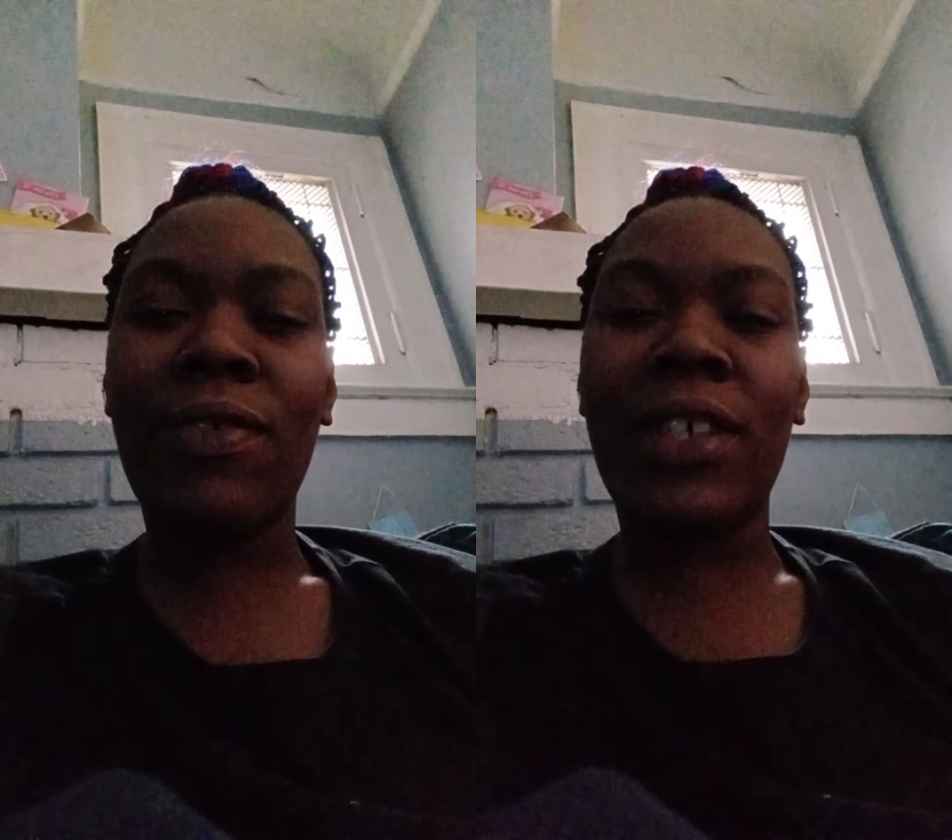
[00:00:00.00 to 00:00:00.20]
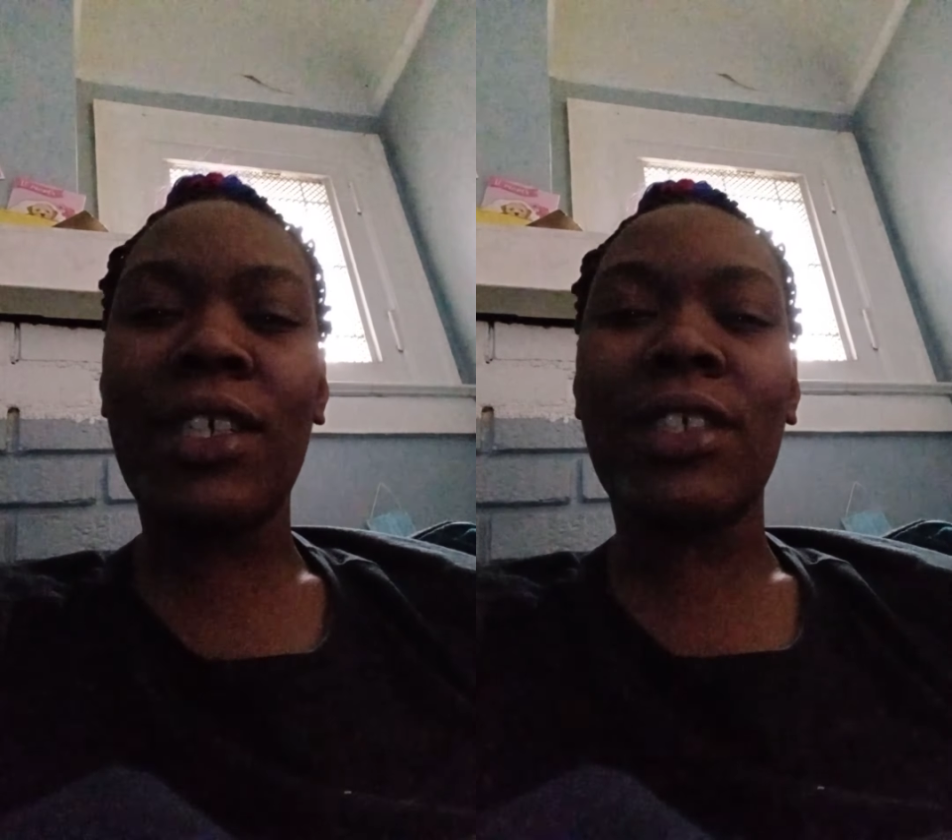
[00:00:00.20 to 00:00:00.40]

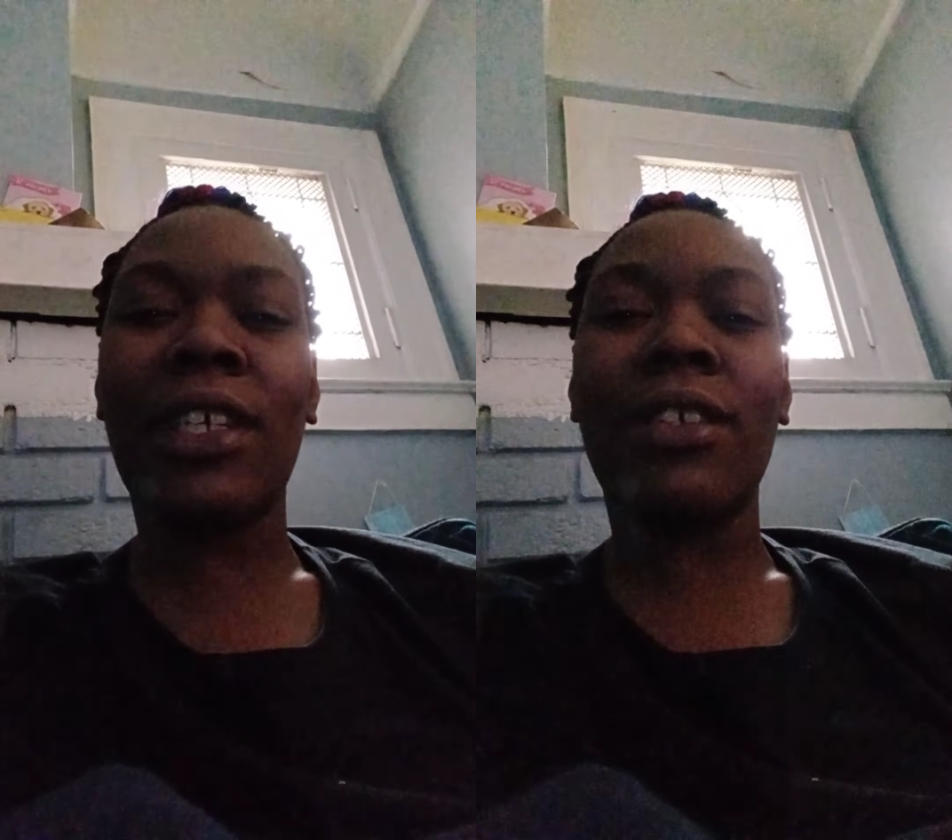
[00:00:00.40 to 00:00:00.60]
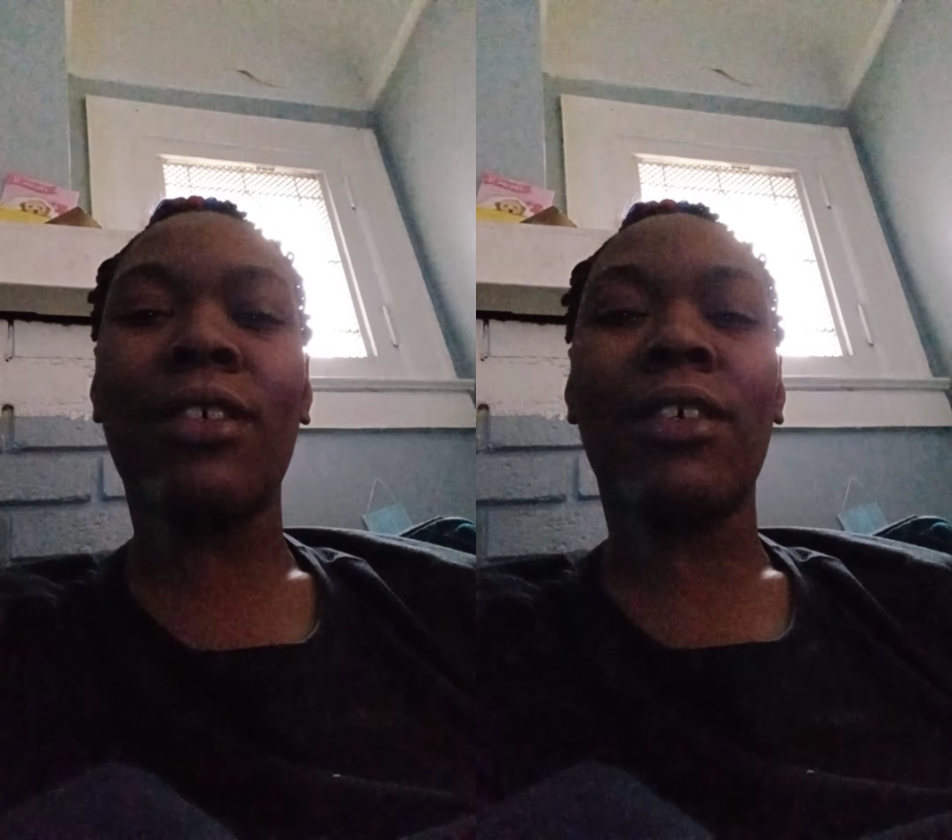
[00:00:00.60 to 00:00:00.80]
Fuck is
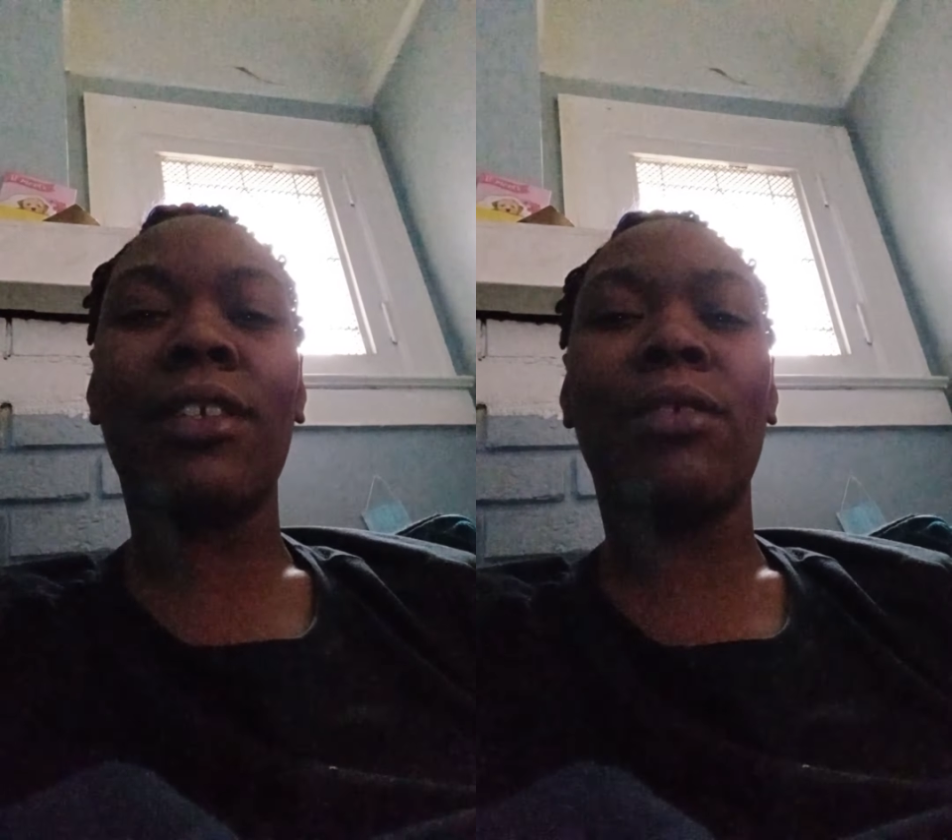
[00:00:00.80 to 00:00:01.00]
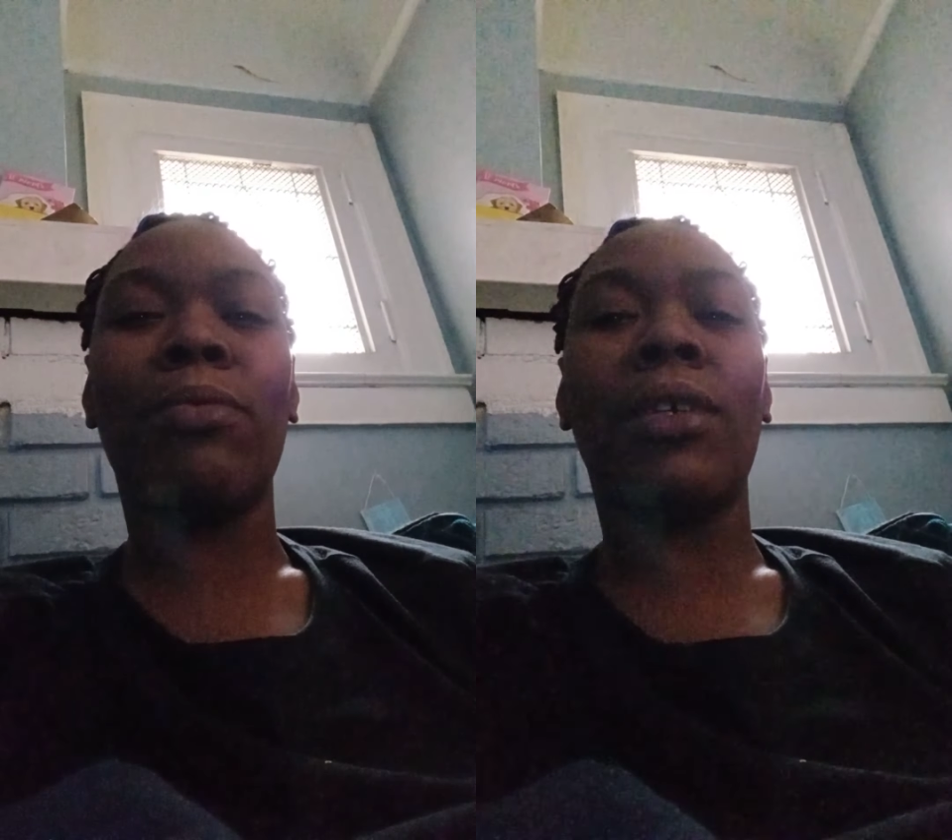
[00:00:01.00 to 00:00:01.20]
they
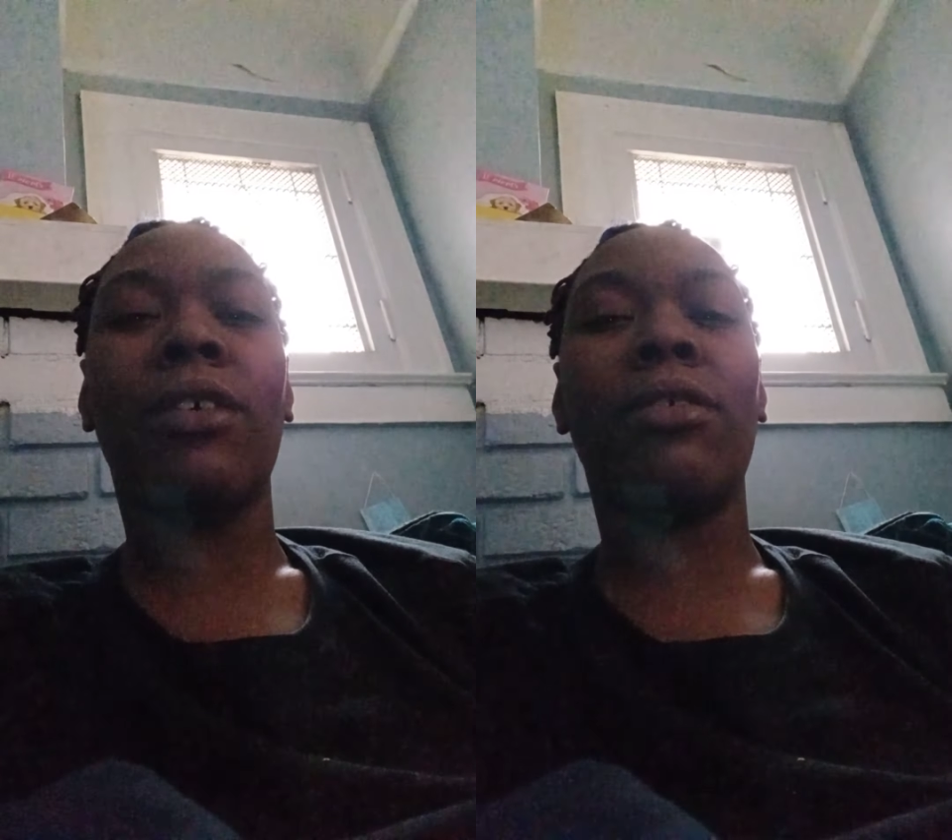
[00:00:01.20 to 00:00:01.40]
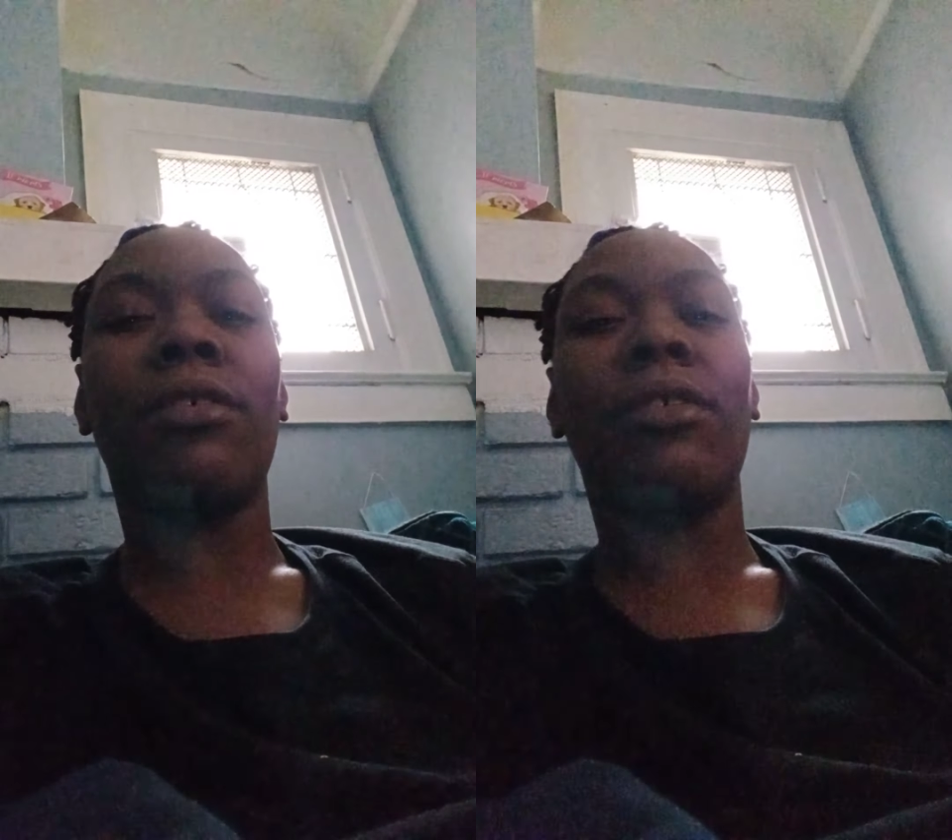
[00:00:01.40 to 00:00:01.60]
talking
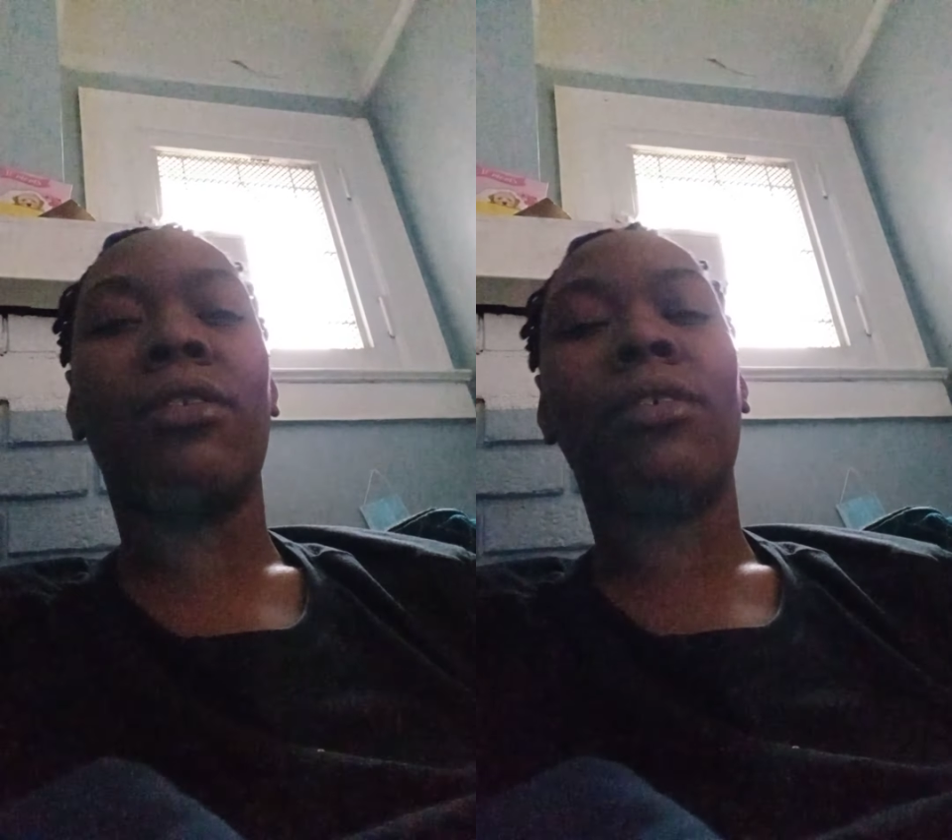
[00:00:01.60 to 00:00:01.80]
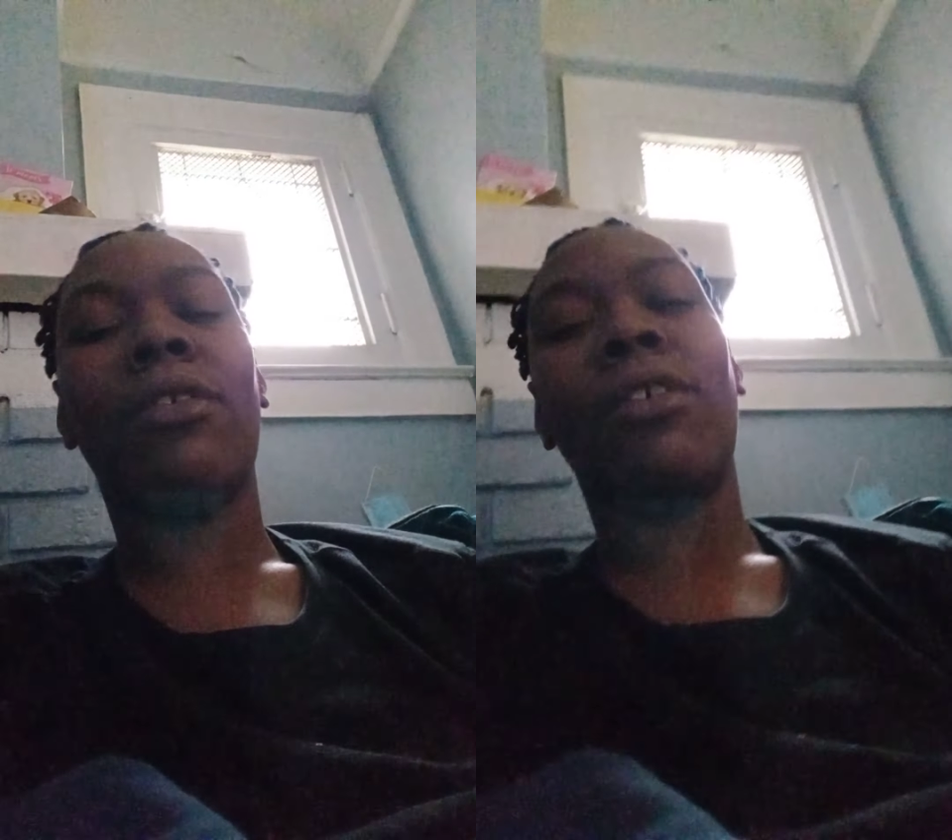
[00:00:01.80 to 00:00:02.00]
about?
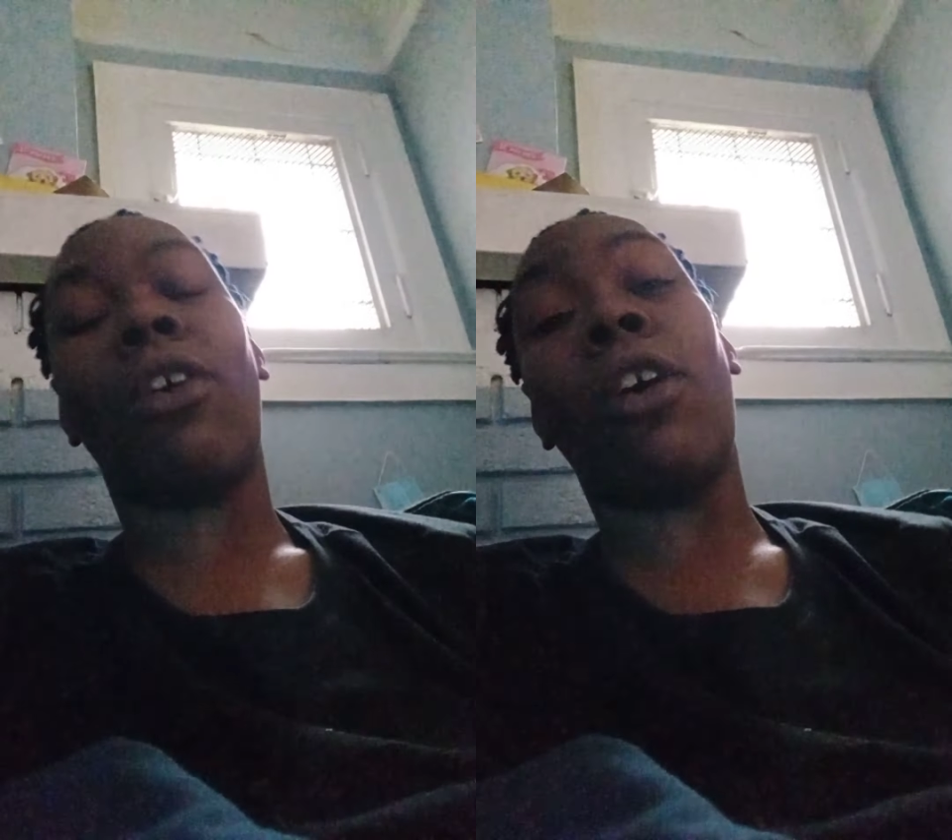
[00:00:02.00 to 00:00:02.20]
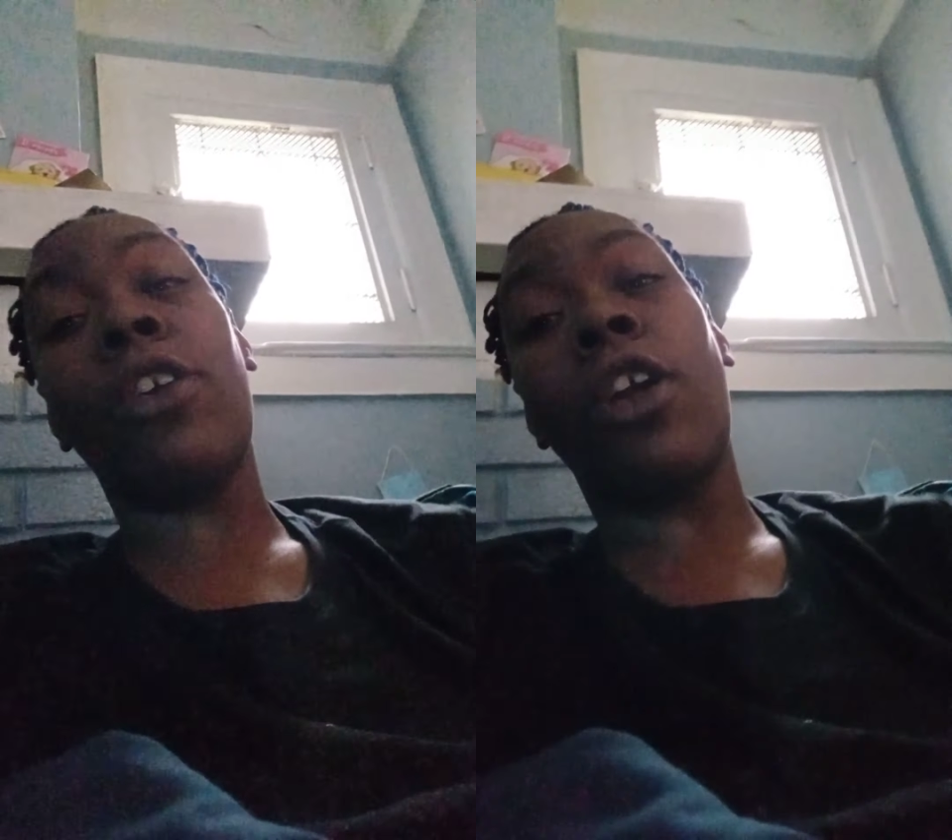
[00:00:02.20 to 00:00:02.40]
All